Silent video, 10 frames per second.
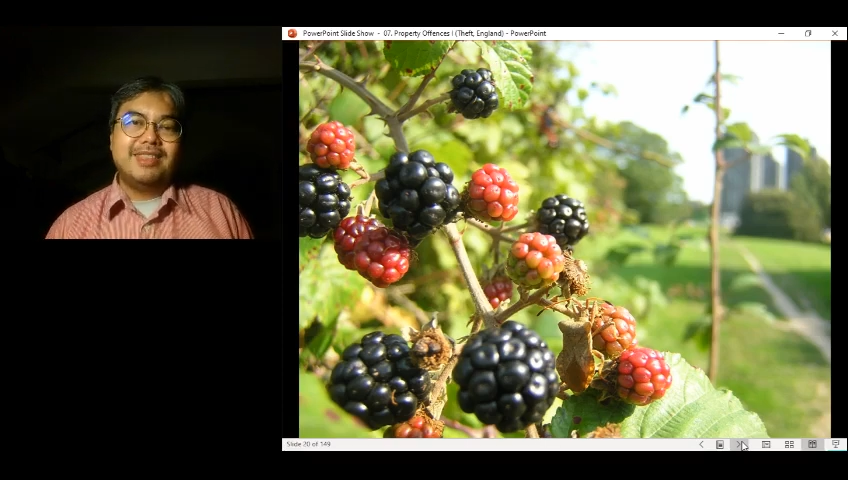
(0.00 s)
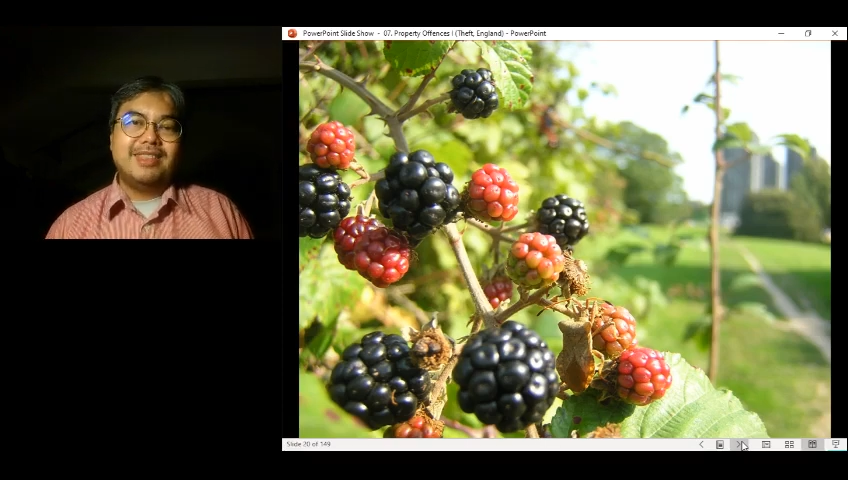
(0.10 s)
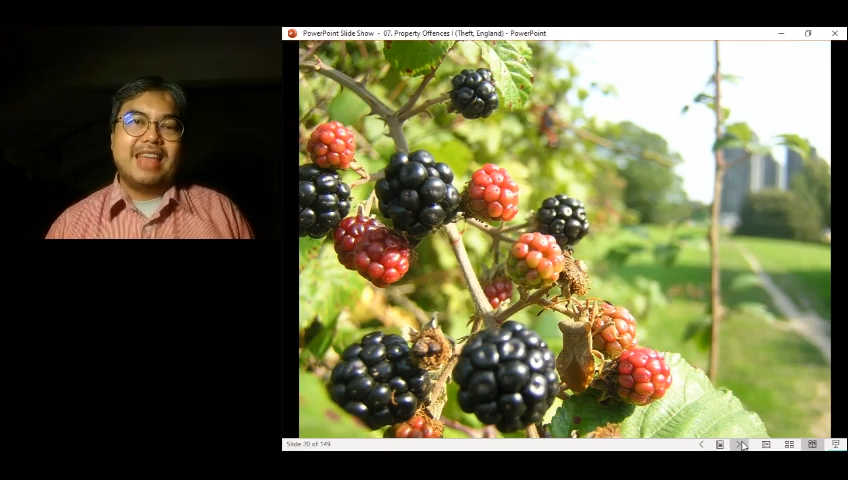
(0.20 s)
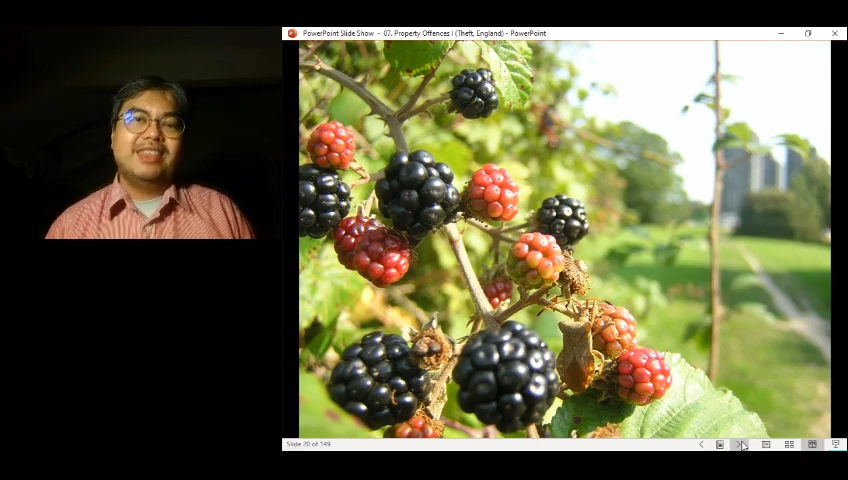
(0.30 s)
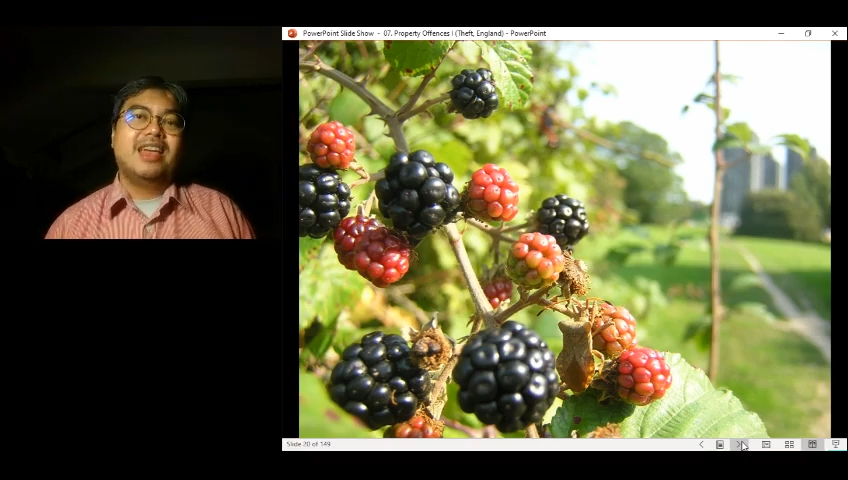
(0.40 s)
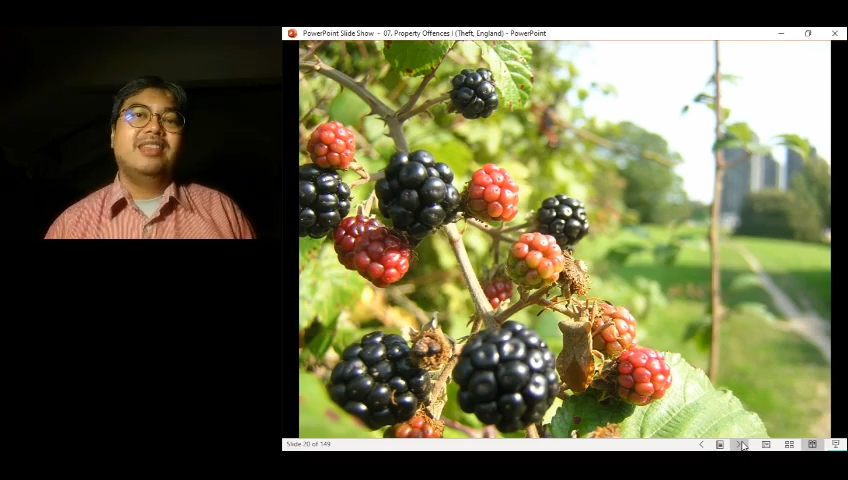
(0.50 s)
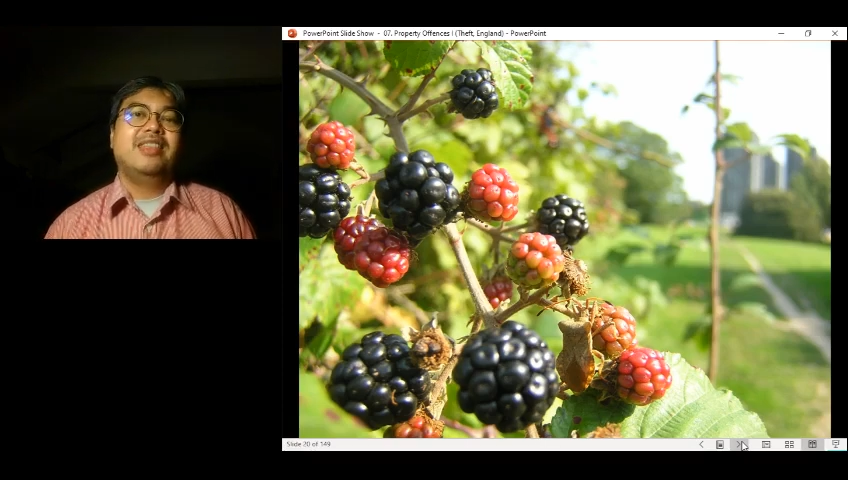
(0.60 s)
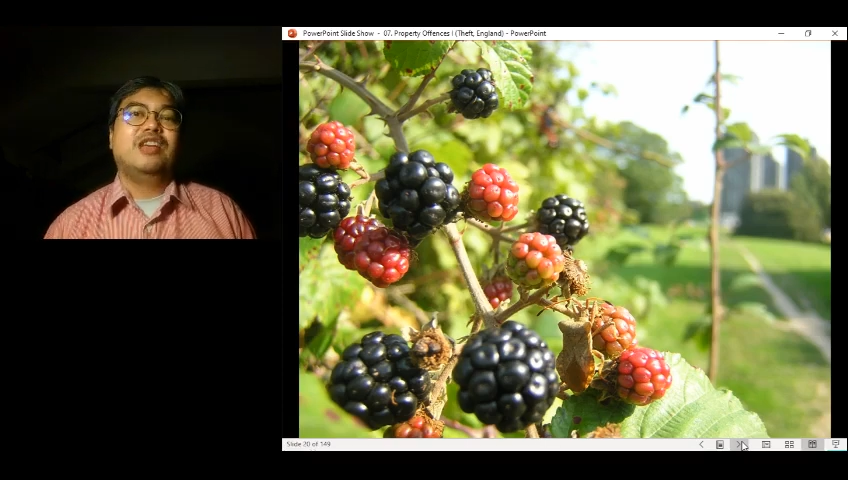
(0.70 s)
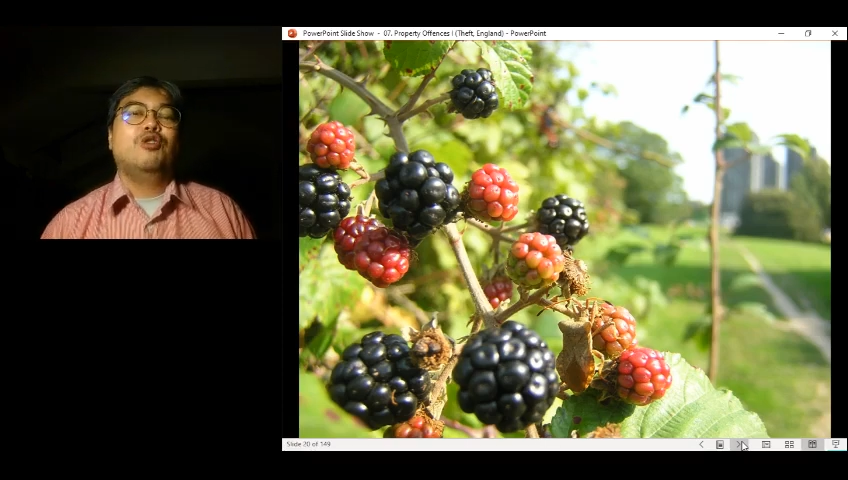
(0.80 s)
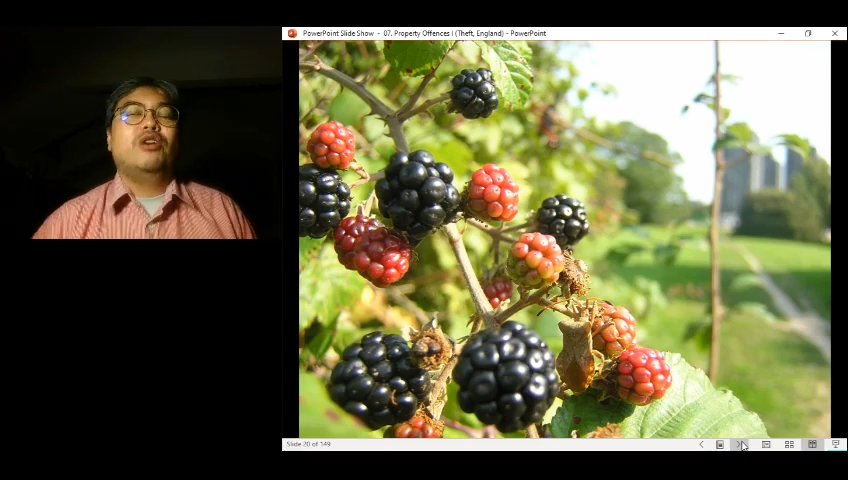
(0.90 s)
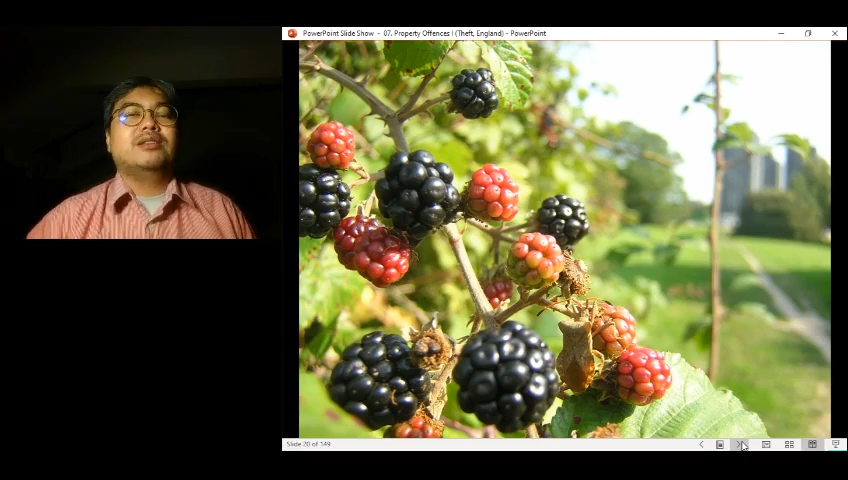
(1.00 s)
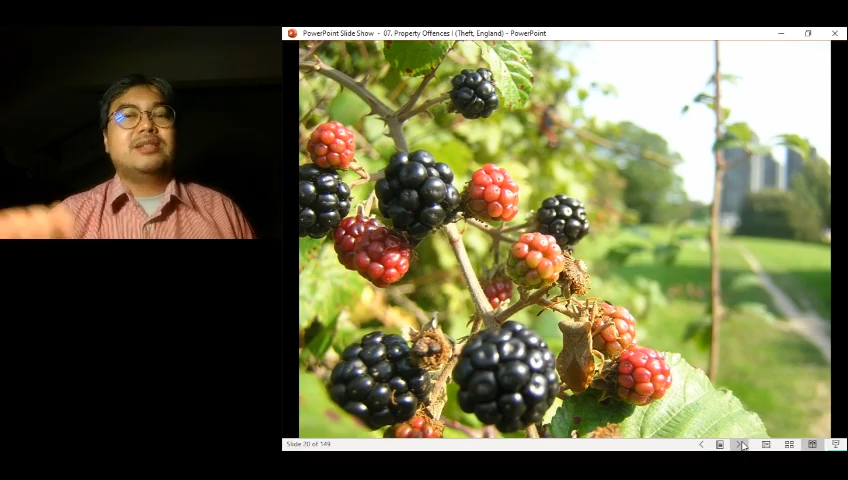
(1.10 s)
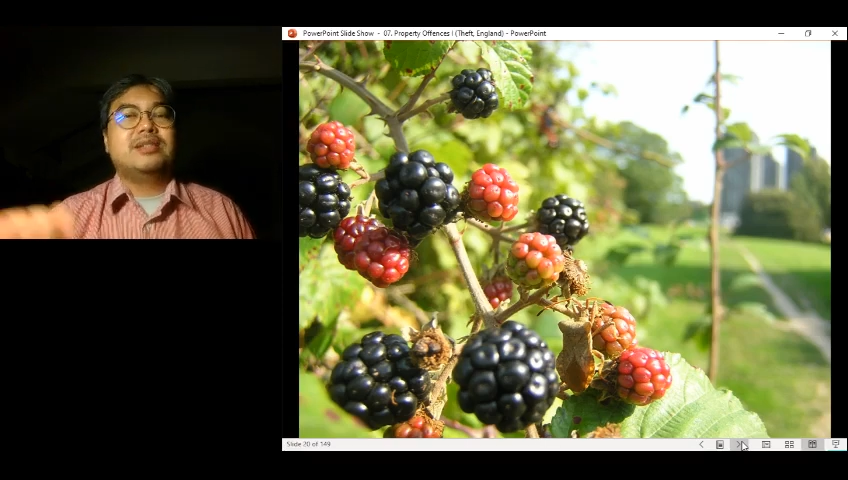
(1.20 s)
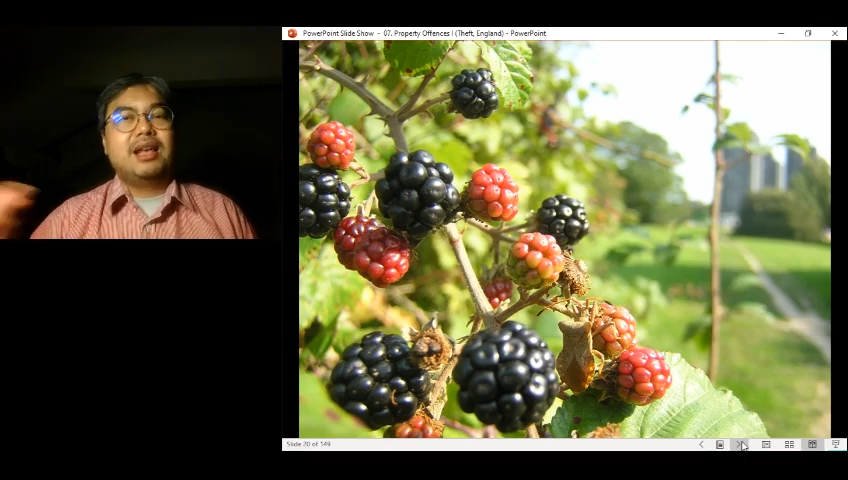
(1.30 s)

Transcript: and then they go and sell